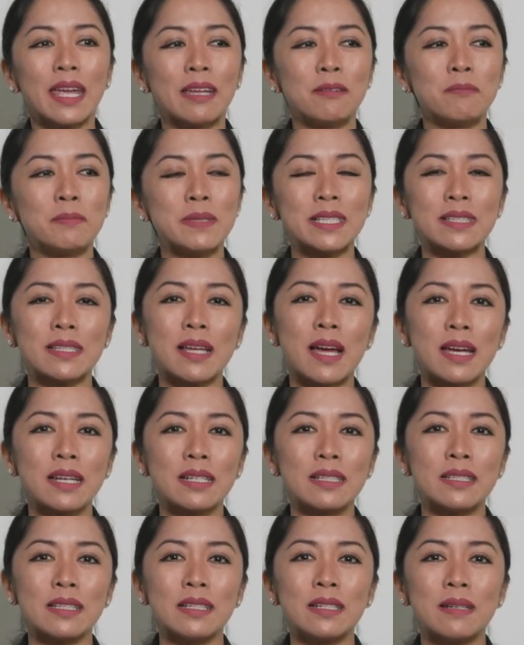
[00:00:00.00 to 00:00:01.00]
And
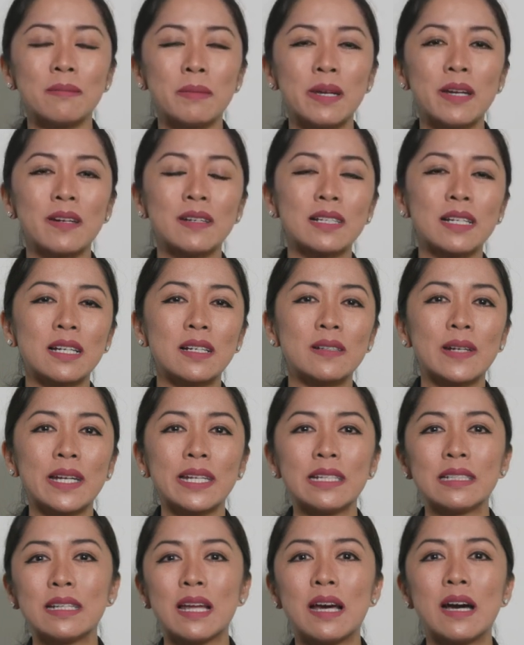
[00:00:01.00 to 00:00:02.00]
besides, in America
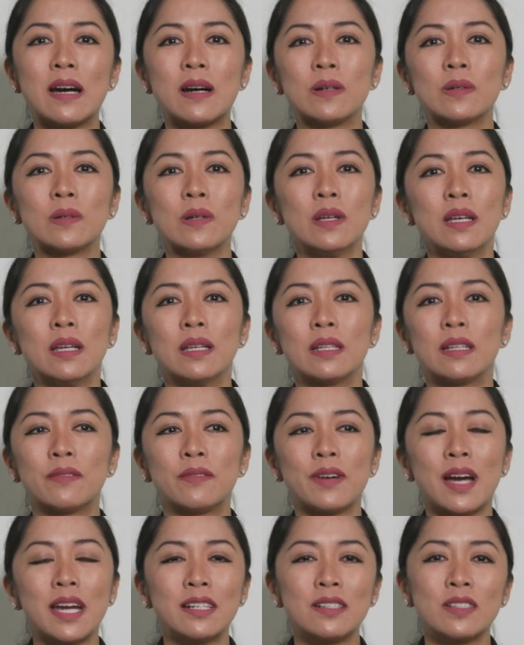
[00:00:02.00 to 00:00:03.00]
right now, the
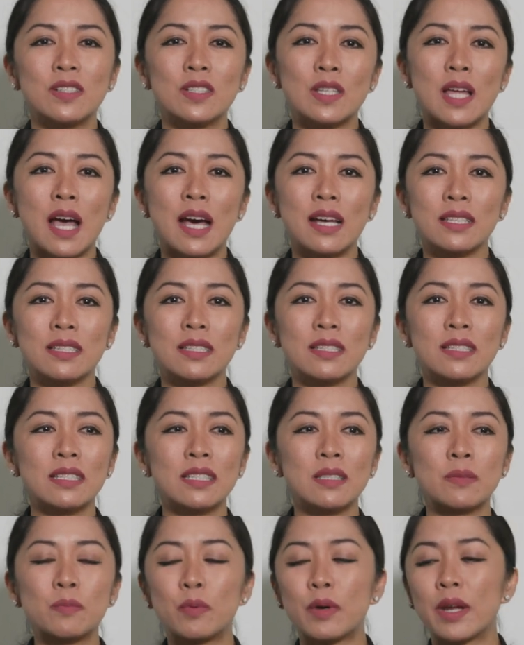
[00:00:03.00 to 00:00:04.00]
virus
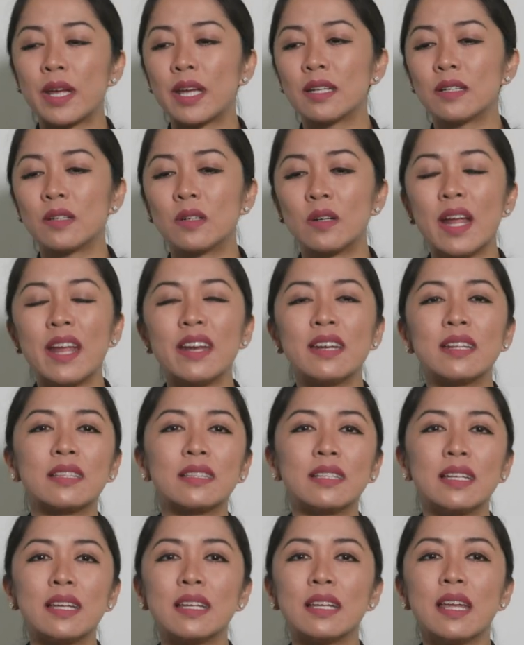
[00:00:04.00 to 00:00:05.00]
hasn't spread or
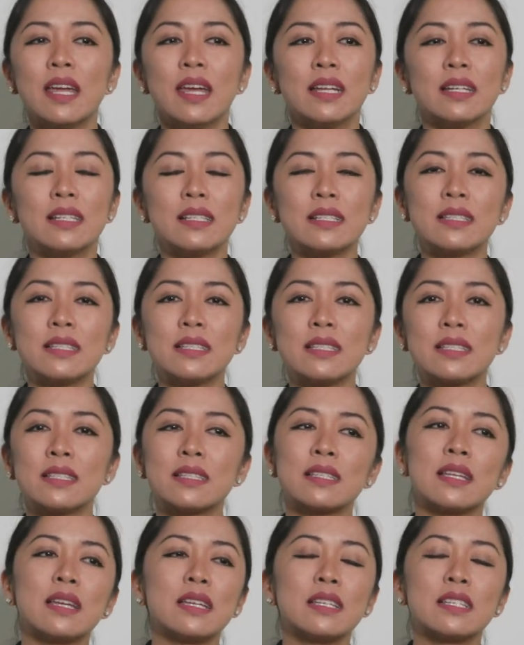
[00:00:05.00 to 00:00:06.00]
anything. This
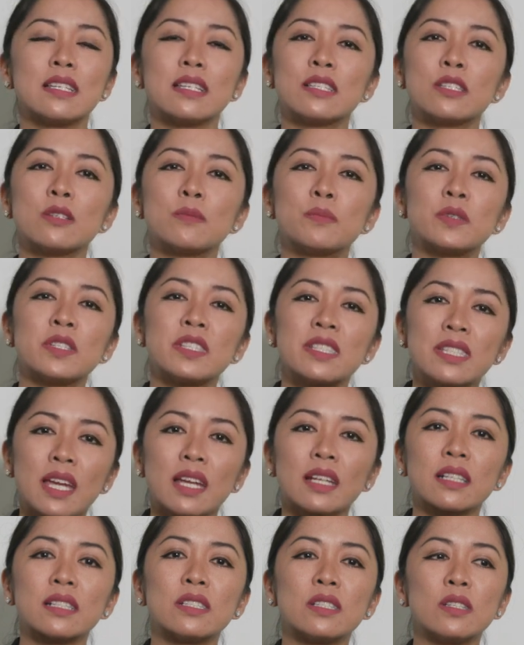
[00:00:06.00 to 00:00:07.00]
is just to
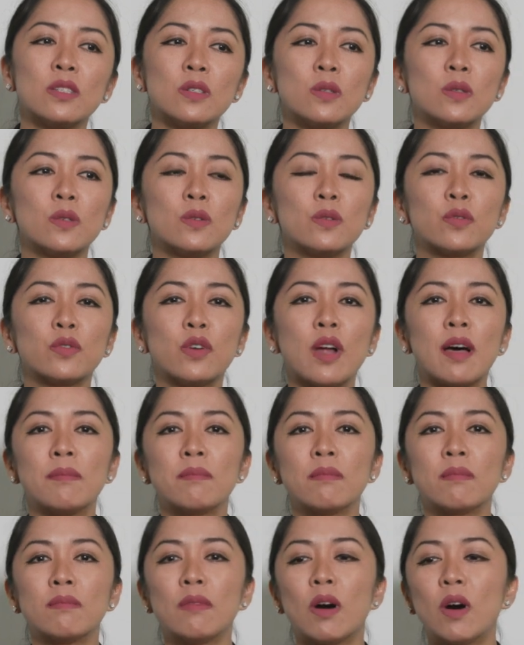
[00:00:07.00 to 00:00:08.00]
protect you
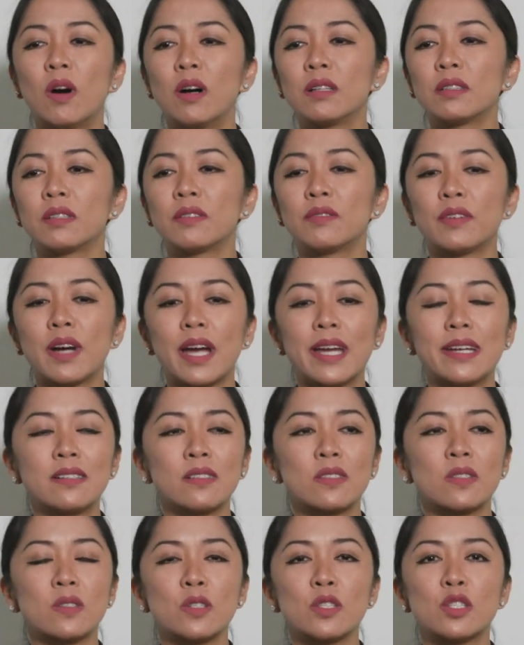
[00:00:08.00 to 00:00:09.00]
from all the
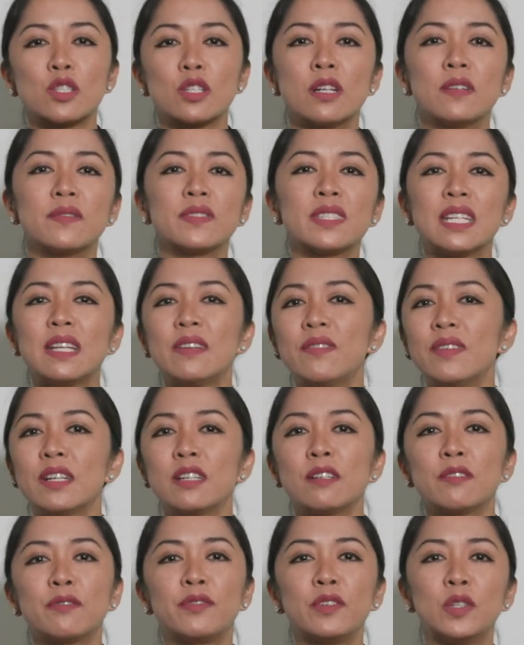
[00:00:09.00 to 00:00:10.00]
virus or germs,
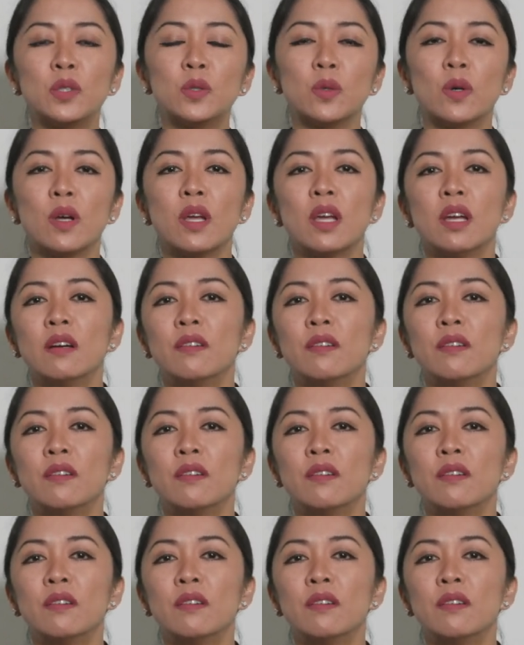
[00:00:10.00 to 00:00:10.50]
even the flu.